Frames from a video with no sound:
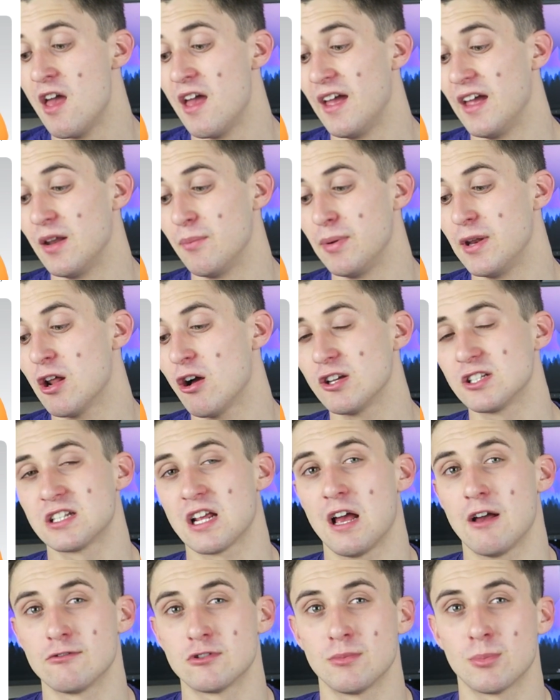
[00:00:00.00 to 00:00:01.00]
It'd be nice to
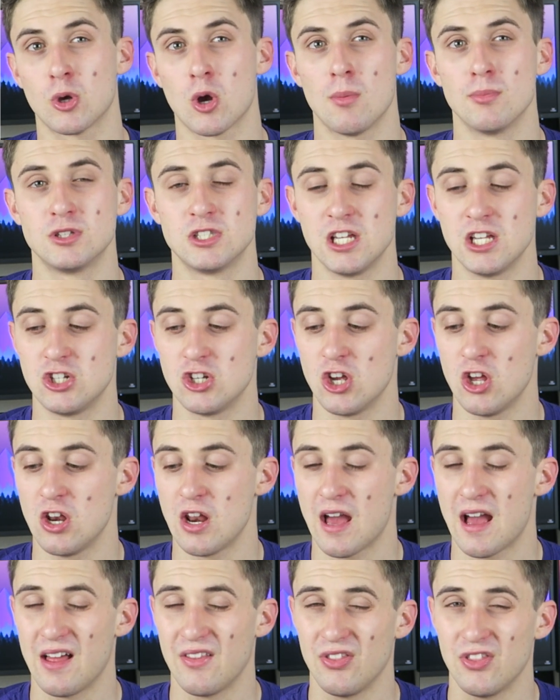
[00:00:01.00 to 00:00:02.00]
have some competition
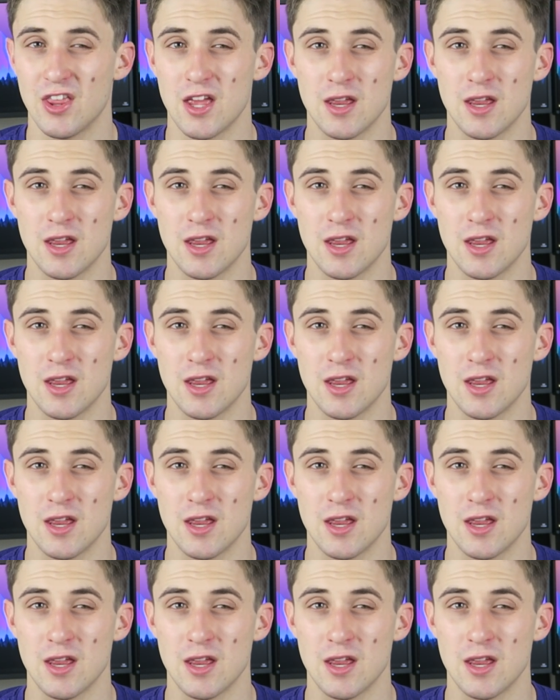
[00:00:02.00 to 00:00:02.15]
and